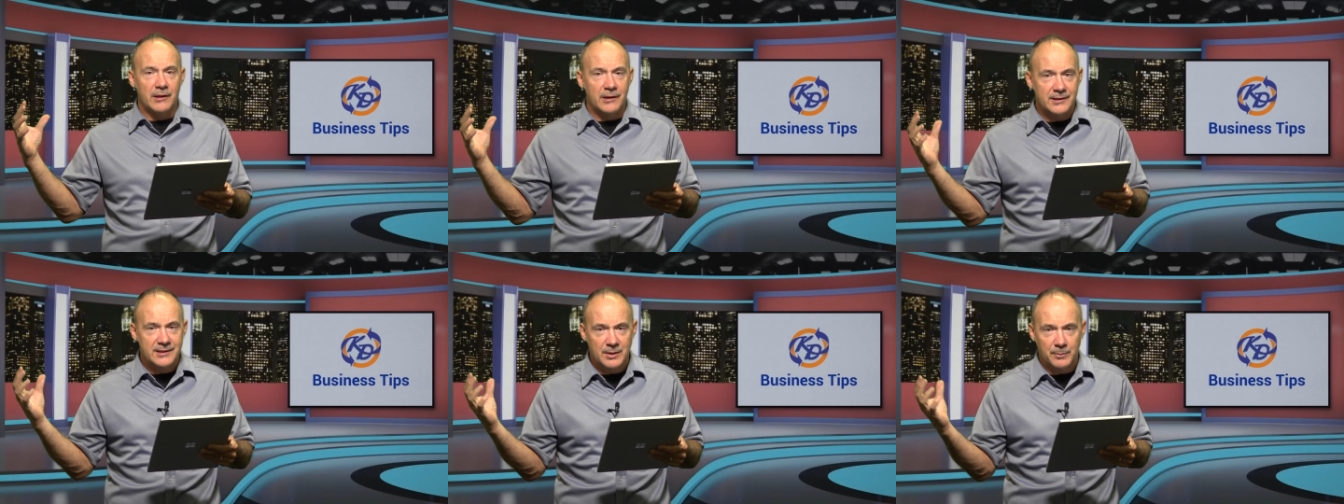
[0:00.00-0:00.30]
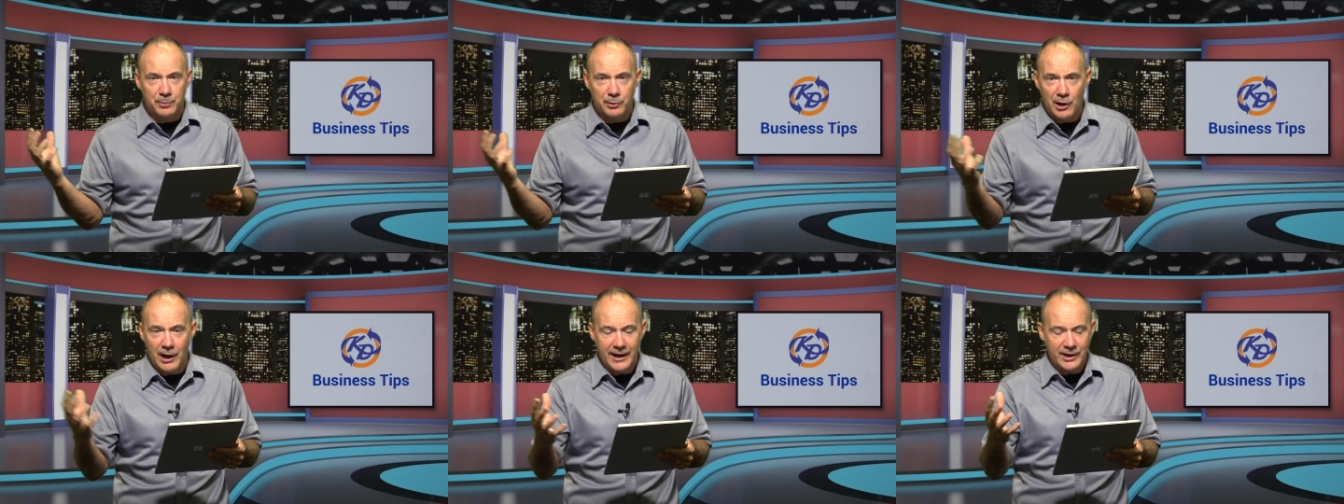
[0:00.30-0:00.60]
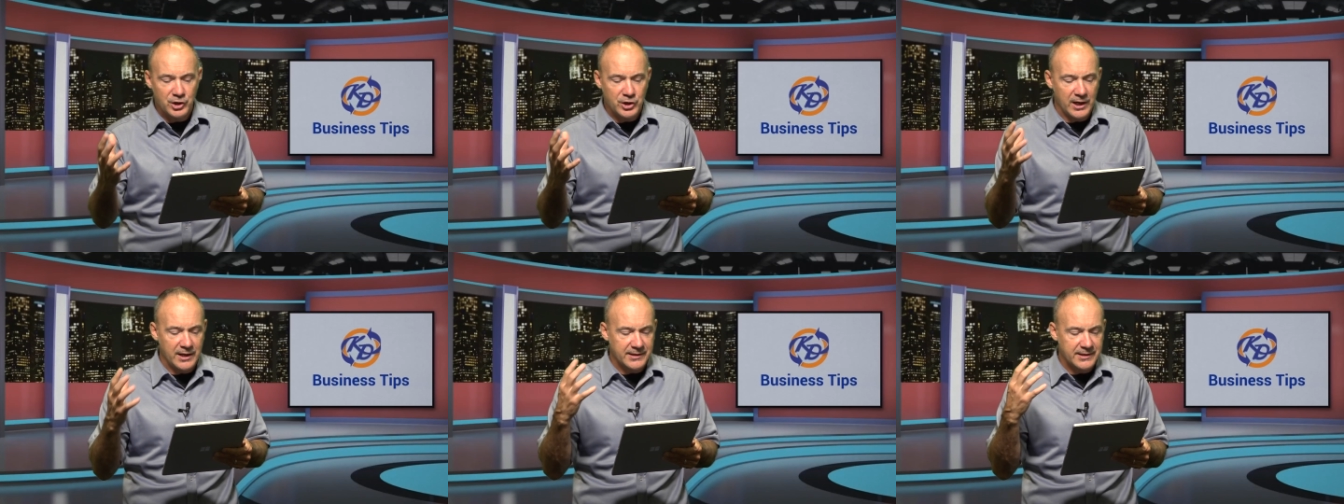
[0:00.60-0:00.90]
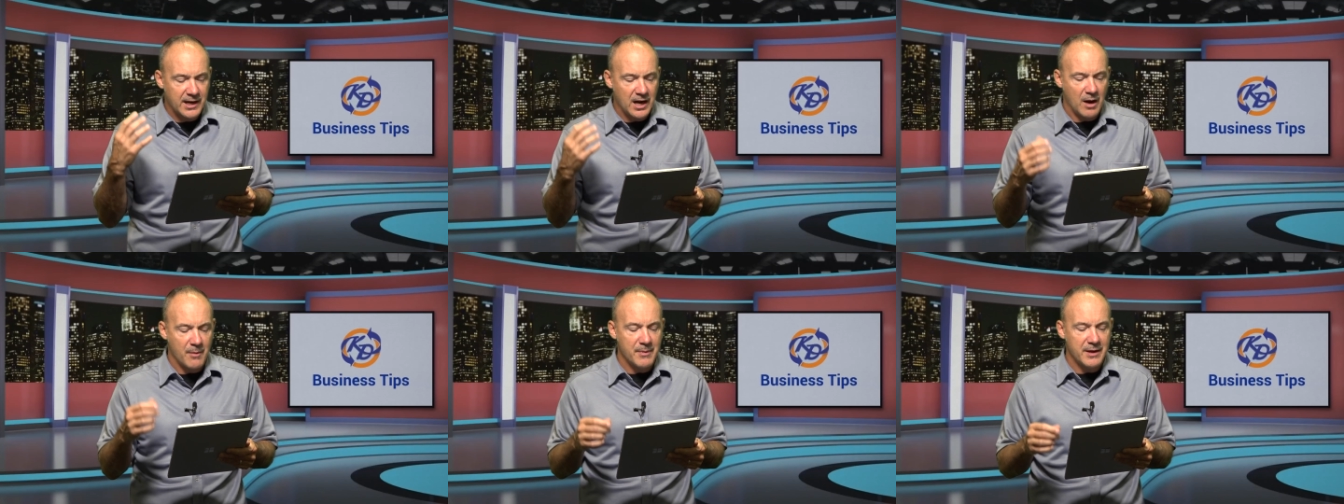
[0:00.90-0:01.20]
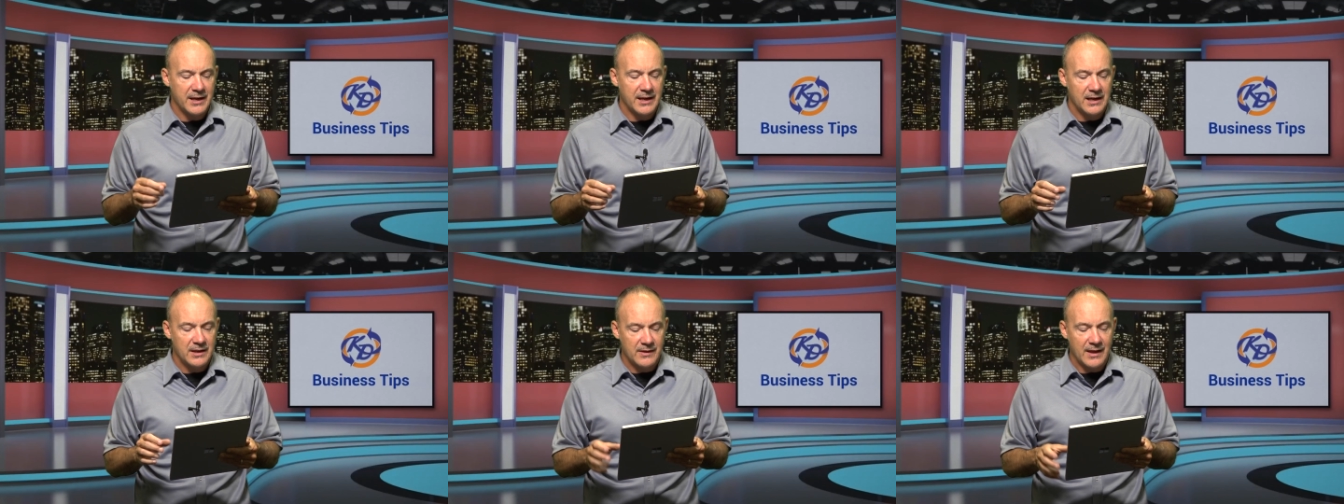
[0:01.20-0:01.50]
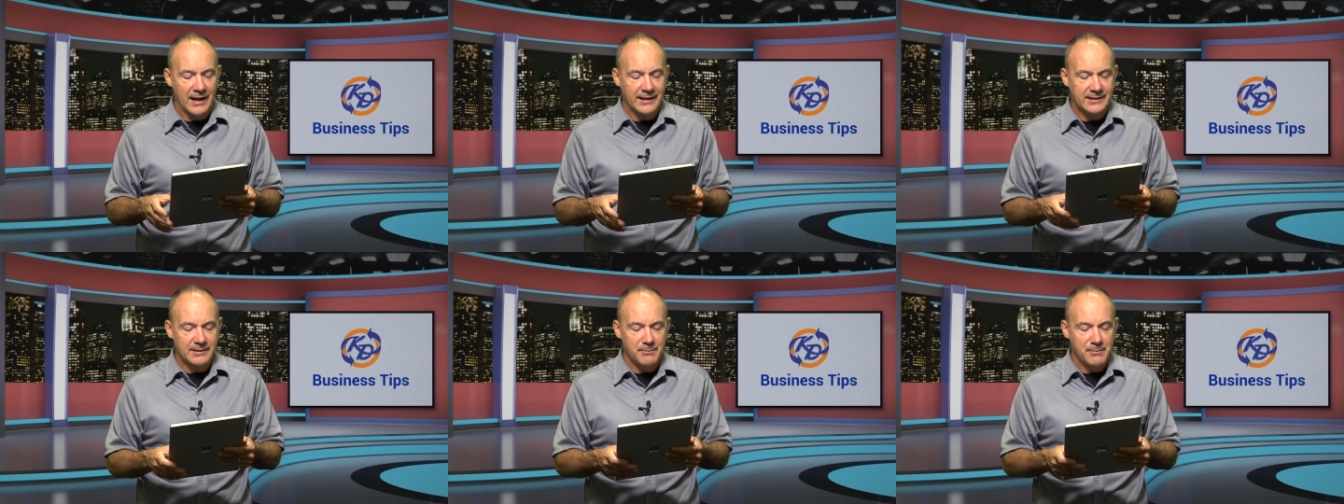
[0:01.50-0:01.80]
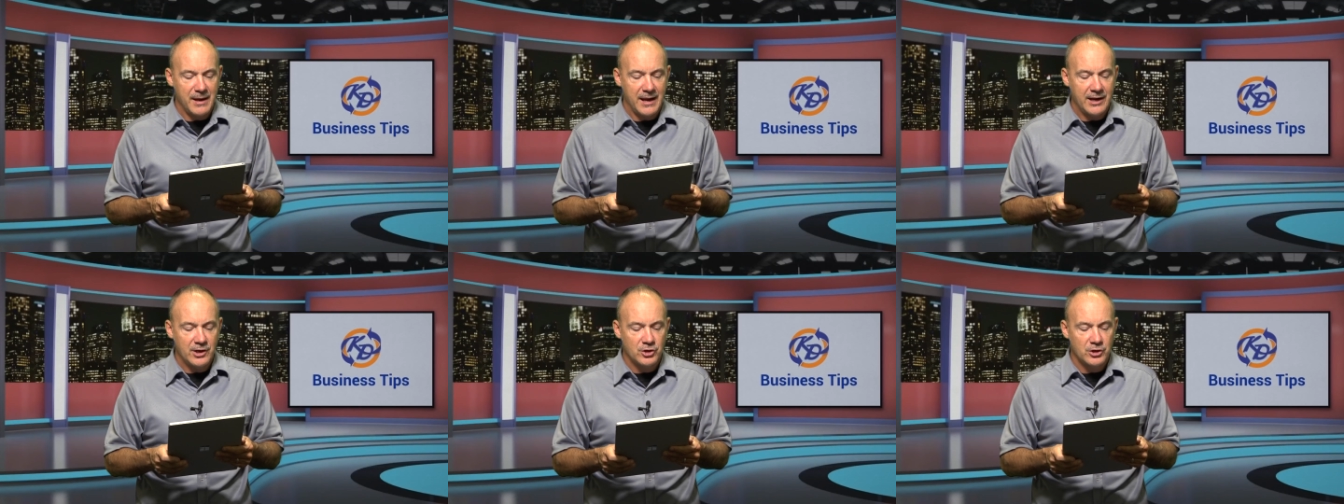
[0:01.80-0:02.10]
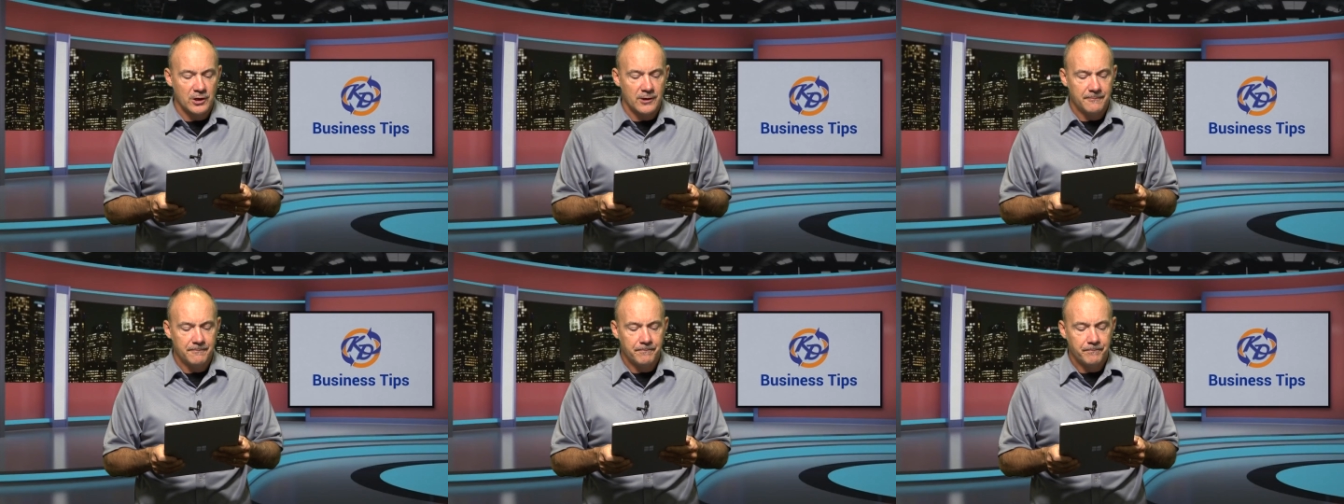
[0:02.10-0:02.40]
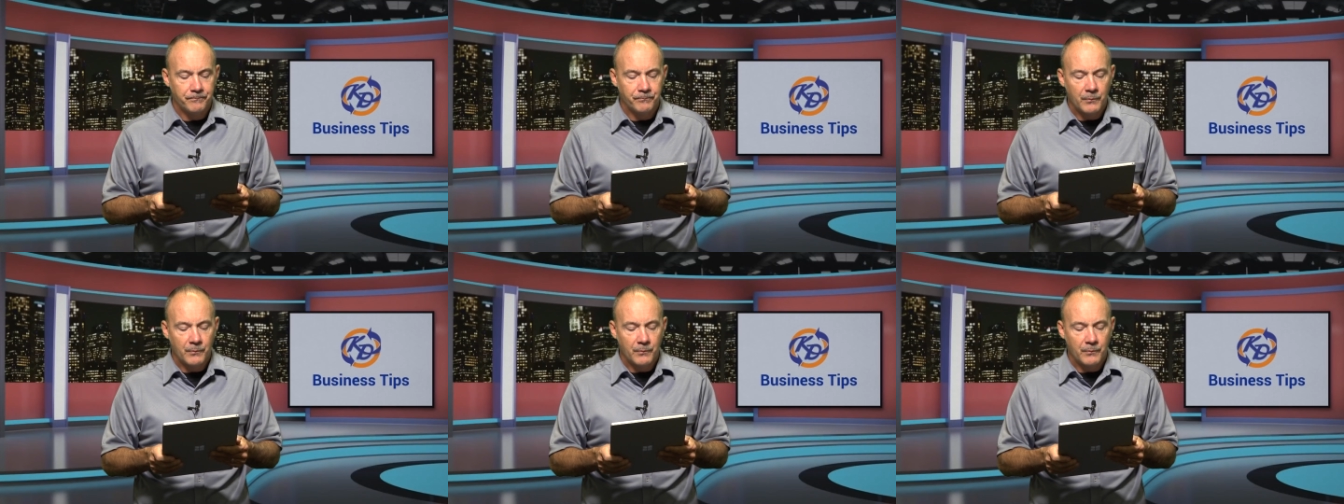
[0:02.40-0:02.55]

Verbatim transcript: the supply chains coming in. That's major.